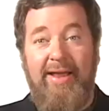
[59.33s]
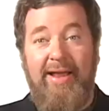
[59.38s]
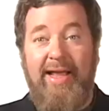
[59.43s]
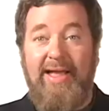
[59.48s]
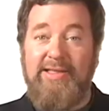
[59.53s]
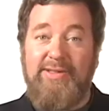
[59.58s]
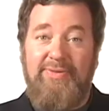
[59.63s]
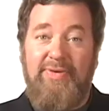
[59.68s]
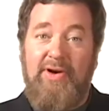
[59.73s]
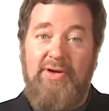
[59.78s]

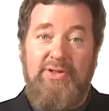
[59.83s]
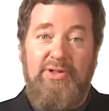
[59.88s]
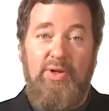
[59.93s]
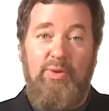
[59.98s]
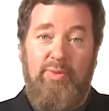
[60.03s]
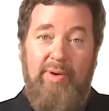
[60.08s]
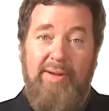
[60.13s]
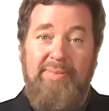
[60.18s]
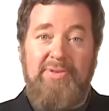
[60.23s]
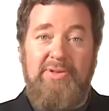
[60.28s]
As far as your
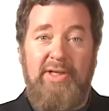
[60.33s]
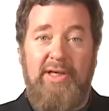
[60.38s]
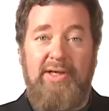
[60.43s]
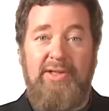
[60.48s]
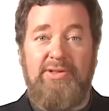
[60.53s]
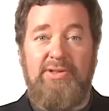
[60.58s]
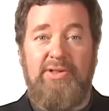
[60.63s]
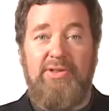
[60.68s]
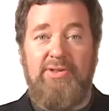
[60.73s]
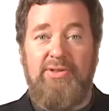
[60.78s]
website
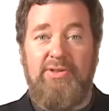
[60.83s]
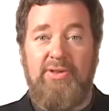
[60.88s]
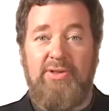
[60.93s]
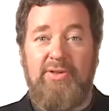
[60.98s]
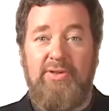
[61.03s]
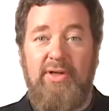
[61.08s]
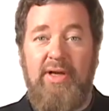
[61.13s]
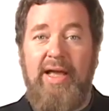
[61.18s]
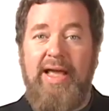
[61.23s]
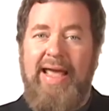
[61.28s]
is
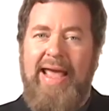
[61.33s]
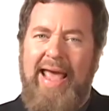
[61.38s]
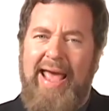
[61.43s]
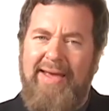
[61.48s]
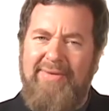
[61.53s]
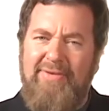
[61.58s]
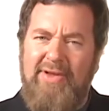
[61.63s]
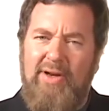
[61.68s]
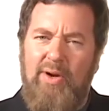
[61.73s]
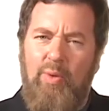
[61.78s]
concerned,
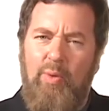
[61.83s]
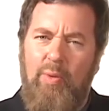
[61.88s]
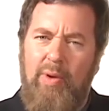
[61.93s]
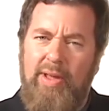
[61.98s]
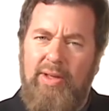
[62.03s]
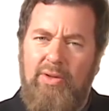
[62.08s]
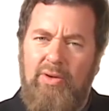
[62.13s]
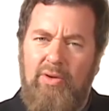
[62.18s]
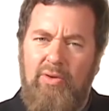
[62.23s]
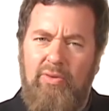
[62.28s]
having a
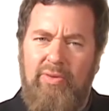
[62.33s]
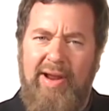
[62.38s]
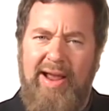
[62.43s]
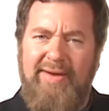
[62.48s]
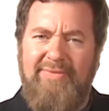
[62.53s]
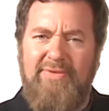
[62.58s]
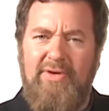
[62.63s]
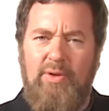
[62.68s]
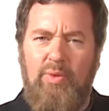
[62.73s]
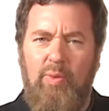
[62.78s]

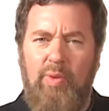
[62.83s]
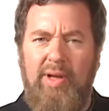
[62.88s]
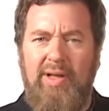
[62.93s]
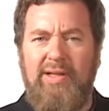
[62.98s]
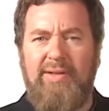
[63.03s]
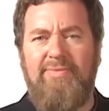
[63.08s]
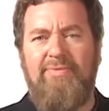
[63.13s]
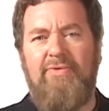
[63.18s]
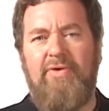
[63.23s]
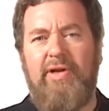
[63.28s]
well-crafted
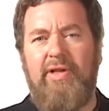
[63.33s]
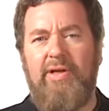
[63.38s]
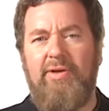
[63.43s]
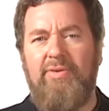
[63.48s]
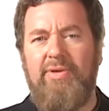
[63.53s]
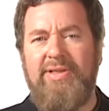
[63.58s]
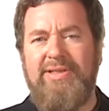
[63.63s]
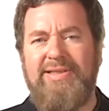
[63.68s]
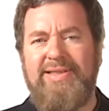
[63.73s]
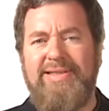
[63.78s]
welcome video
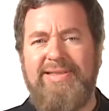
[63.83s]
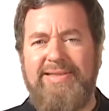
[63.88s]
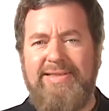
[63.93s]
is the